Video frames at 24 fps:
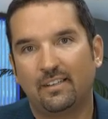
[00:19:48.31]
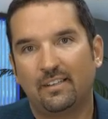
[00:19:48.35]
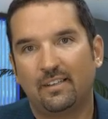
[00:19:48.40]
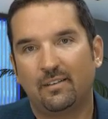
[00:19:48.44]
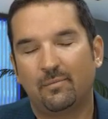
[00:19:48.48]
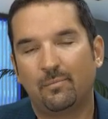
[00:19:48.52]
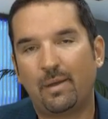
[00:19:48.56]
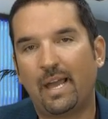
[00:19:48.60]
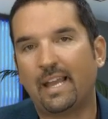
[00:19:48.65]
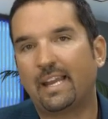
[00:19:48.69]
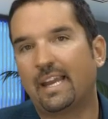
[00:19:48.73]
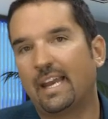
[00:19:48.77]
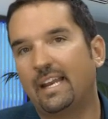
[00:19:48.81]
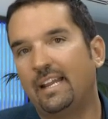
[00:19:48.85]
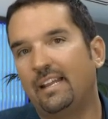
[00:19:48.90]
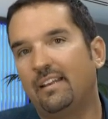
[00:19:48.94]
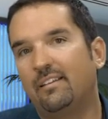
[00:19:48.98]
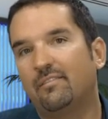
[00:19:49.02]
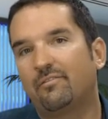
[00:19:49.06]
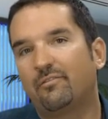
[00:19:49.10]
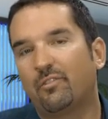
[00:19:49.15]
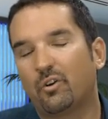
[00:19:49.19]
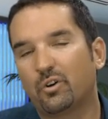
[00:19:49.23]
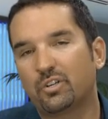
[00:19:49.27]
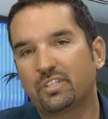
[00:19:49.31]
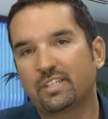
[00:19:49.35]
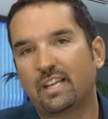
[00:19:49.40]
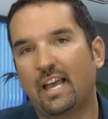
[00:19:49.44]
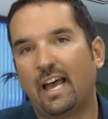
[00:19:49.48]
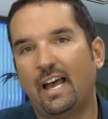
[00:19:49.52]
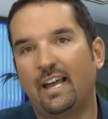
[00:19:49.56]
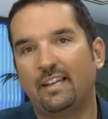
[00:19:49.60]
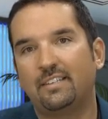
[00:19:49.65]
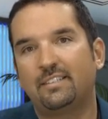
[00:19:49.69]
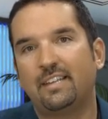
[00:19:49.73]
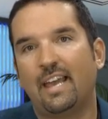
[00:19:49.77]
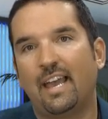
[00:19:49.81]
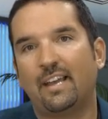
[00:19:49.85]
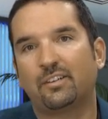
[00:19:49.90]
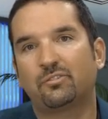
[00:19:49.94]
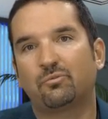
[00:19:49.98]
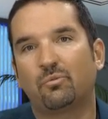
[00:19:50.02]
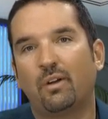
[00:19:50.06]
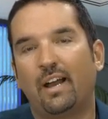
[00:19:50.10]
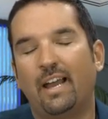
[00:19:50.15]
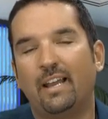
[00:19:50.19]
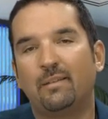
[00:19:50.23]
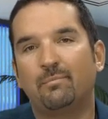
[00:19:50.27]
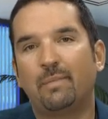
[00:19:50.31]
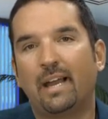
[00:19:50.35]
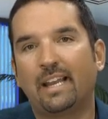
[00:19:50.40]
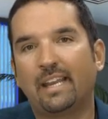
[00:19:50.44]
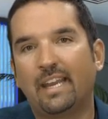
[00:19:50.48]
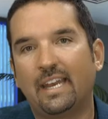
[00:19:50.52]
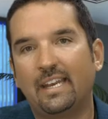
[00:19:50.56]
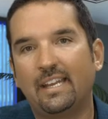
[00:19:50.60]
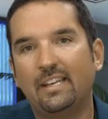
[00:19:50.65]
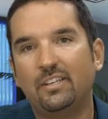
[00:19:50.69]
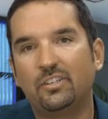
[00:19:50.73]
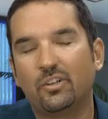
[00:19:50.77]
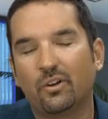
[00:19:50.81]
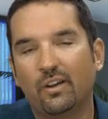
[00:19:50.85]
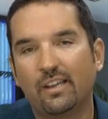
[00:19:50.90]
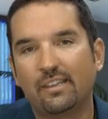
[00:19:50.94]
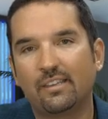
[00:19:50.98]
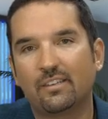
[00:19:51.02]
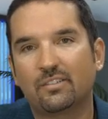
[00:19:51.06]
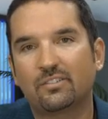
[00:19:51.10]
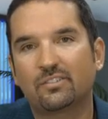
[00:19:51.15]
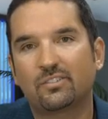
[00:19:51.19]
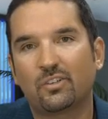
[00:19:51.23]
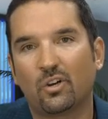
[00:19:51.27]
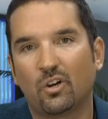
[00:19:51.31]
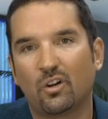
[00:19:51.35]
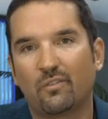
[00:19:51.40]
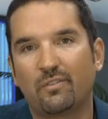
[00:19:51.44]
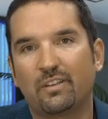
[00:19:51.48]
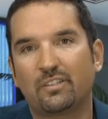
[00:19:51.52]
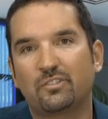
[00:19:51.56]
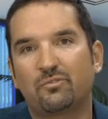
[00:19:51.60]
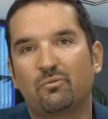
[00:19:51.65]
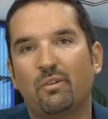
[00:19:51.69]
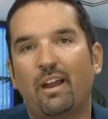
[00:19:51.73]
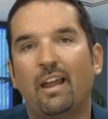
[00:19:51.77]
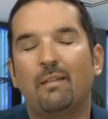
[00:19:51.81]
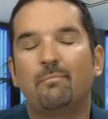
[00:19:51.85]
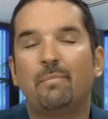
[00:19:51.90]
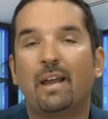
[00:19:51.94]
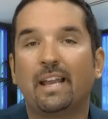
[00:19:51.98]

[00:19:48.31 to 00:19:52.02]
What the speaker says: by getting first contact right, by getting during the service right,